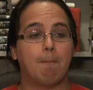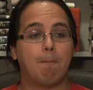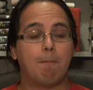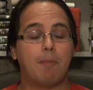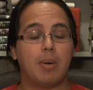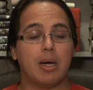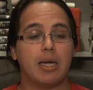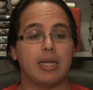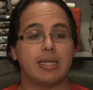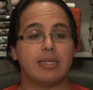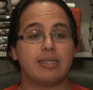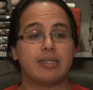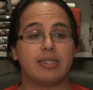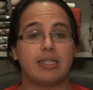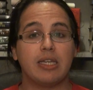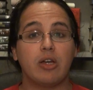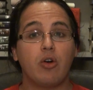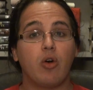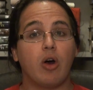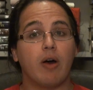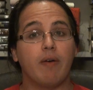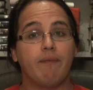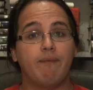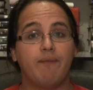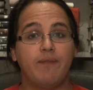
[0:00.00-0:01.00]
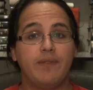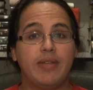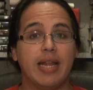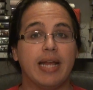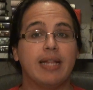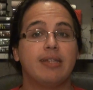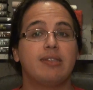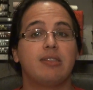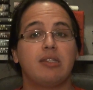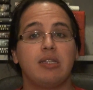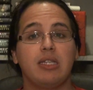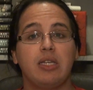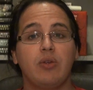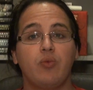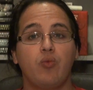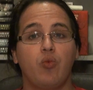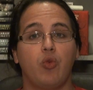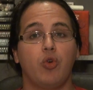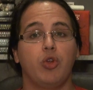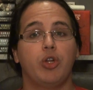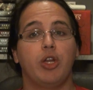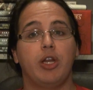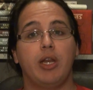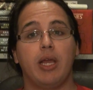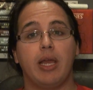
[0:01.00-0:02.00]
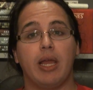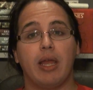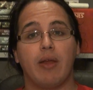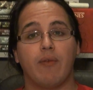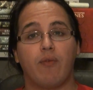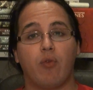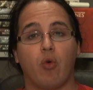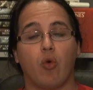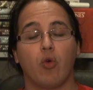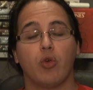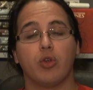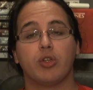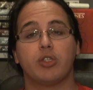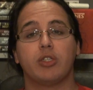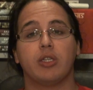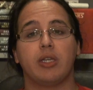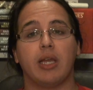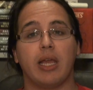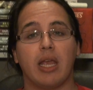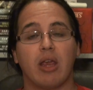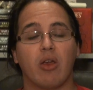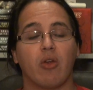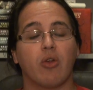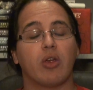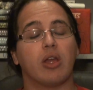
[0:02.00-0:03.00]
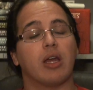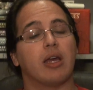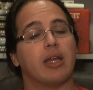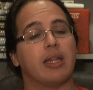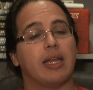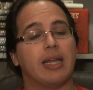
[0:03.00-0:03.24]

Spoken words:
but it's still a densely wooded, forested area.